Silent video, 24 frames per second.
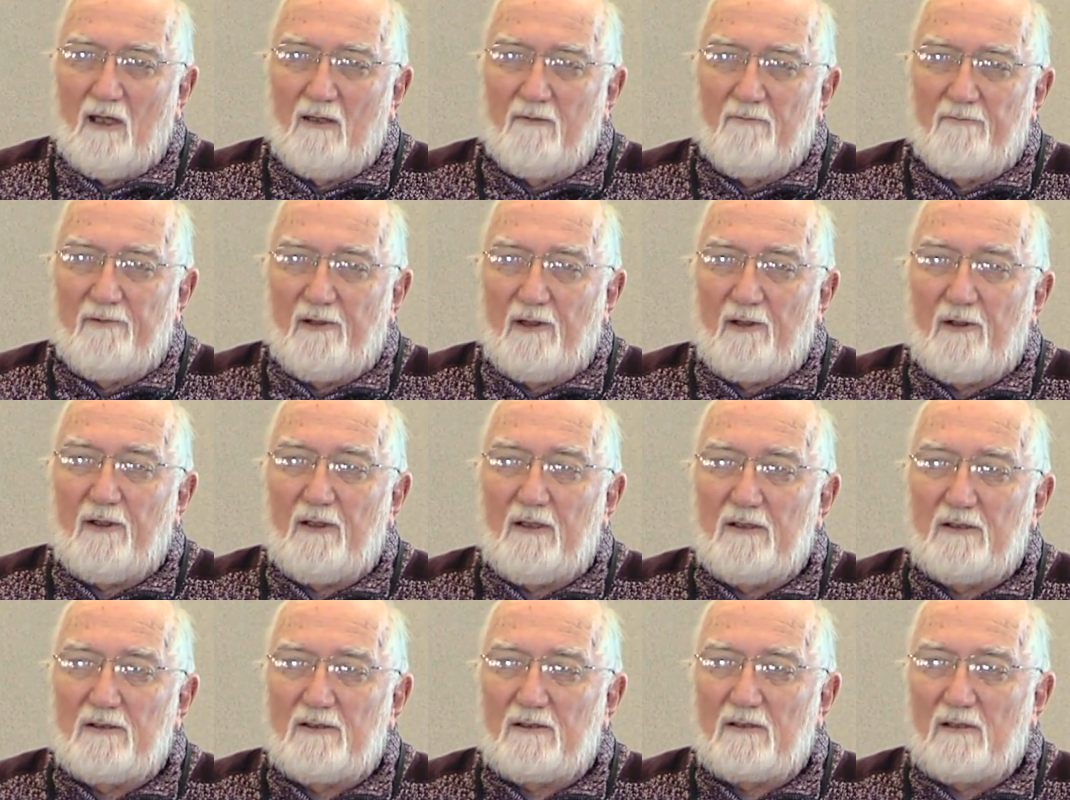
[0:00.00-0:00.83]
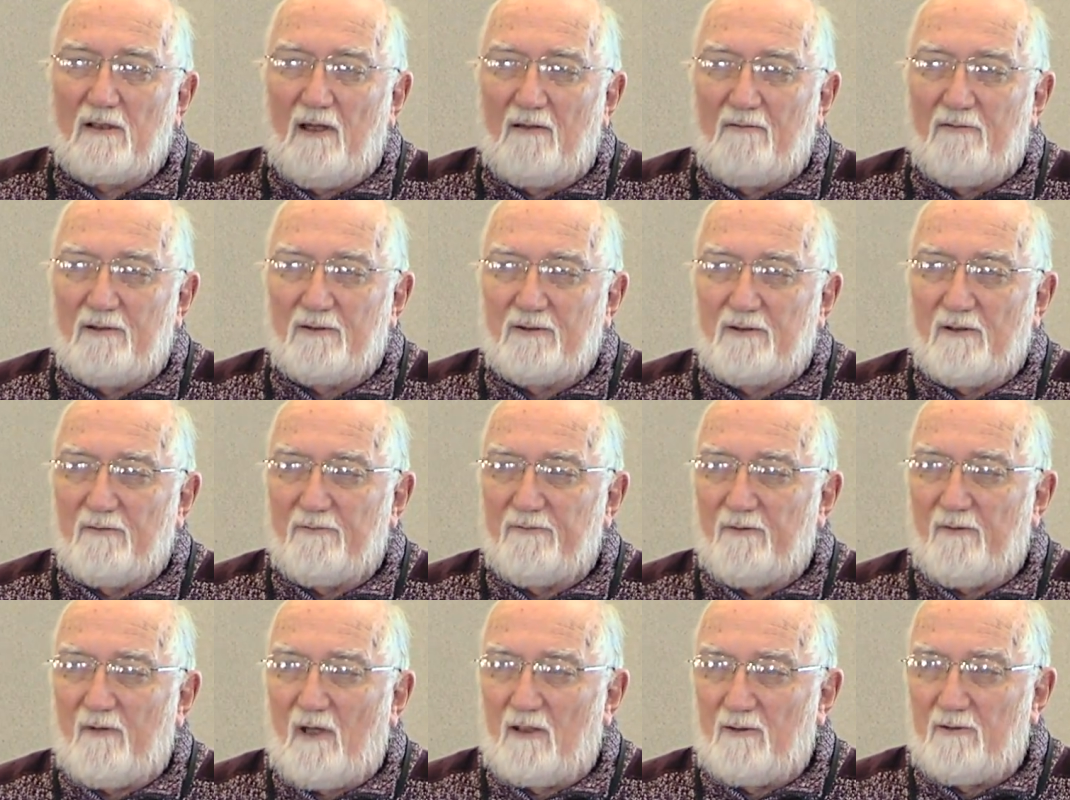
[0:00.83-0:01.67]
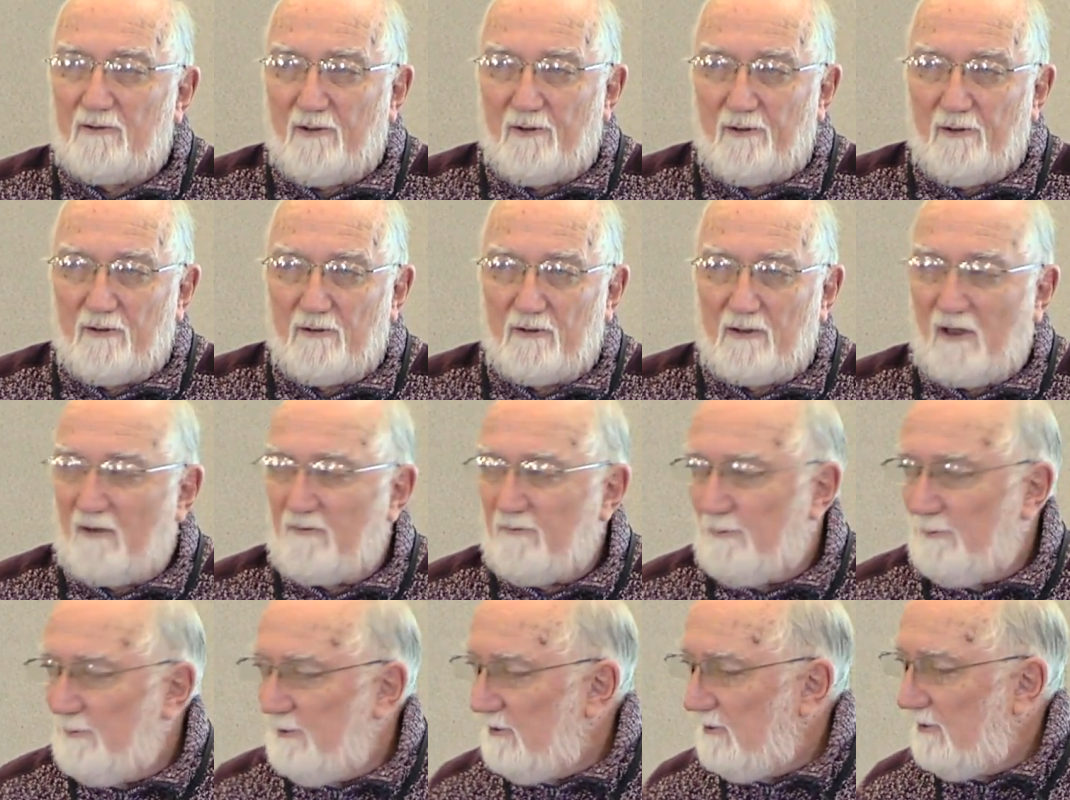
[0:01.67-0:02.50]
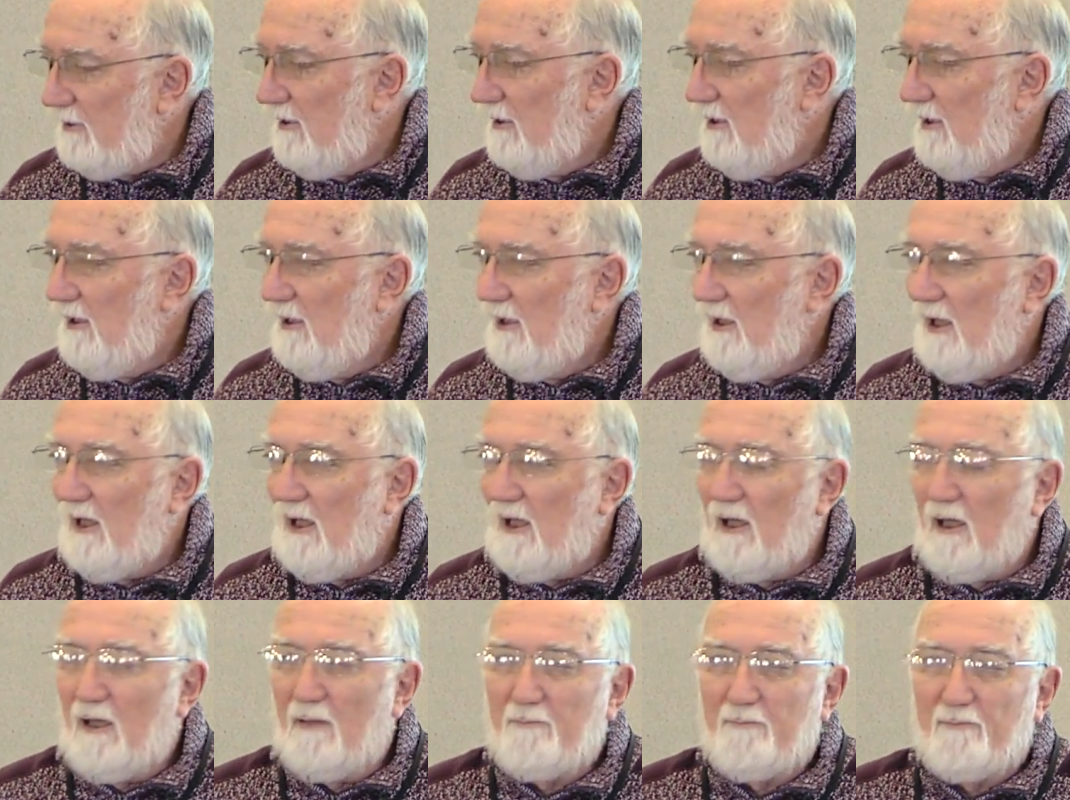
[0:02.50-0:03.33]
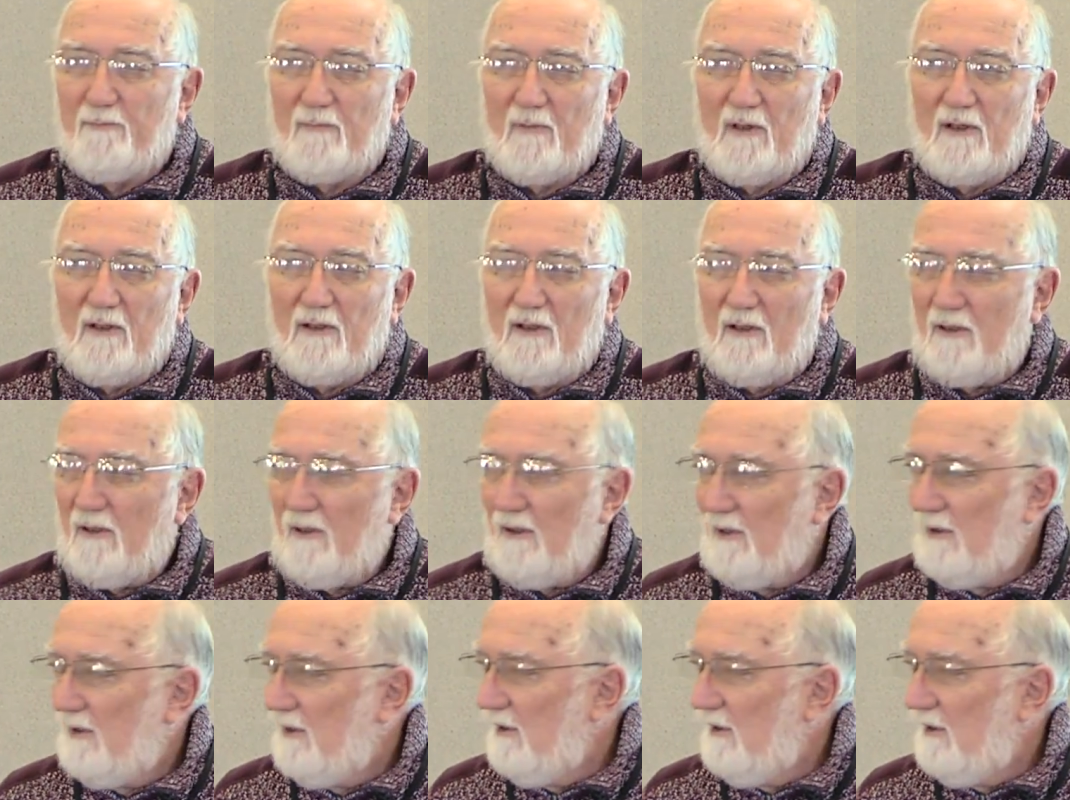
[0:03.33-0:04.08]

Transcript: various levels of Ontario government. The